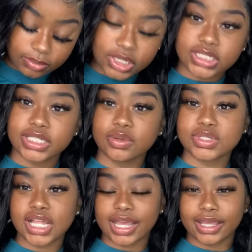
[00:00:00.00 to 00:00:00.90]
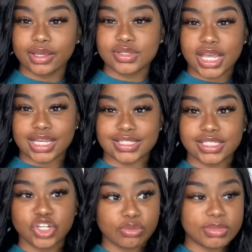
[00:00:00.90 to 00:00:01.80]
Cause it was like a
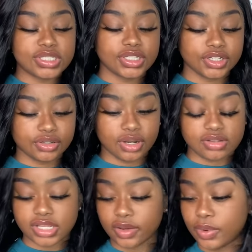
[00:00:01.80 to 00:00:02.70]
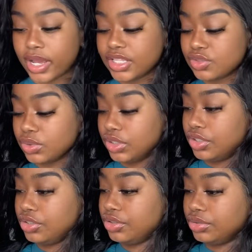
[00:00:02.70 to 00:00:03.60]
silk material, and I was like, wow, that's really
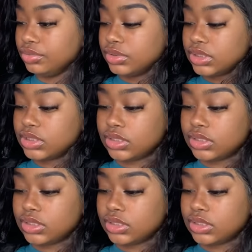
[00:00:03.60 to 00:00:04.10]
cute.